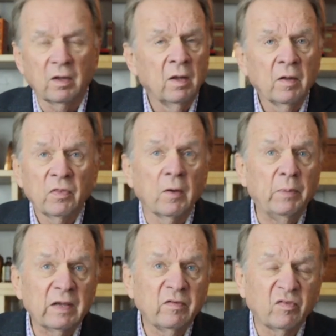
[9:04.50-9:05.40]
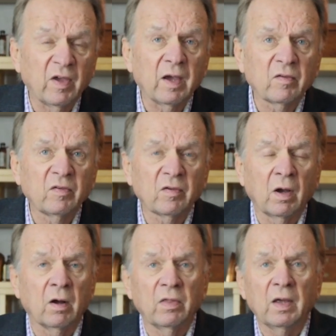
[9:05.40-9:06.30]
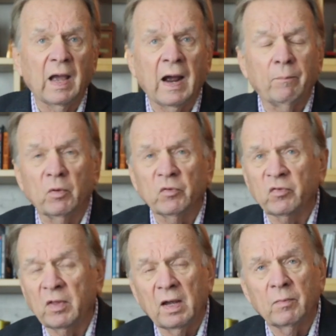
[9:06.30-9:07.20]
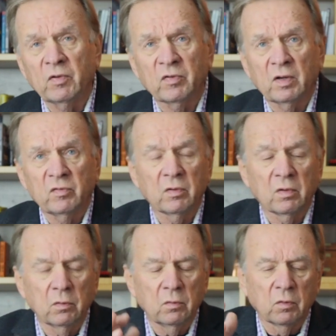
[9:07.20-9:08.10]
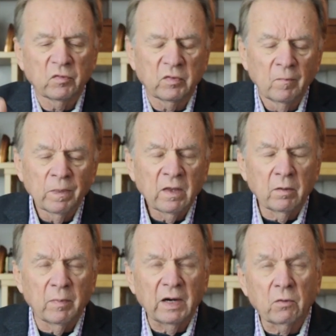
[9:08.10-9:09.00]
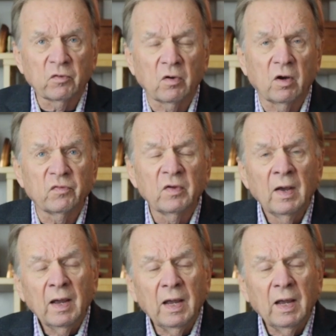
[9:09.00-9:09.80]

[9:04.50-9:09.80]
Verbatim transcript: the, the big six, uh, the Apples, the Amazons, the Googles, the Microsofts,